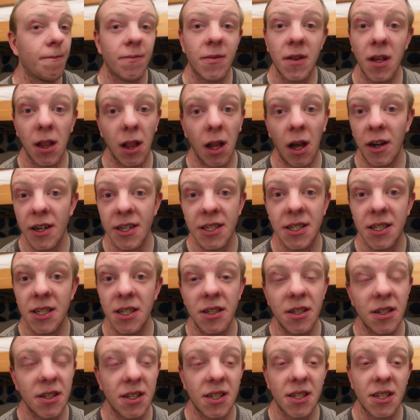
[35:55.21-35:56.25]
the
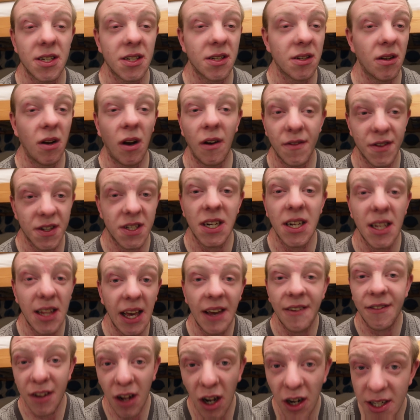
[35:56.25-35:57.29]
license, obviously
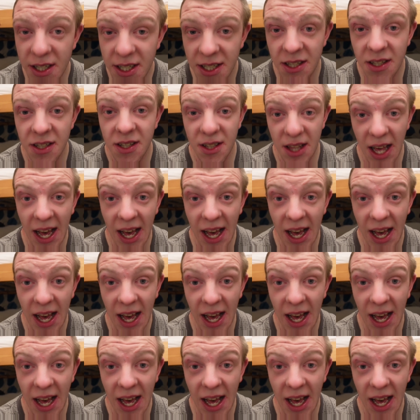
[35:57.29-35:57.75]
they've licensed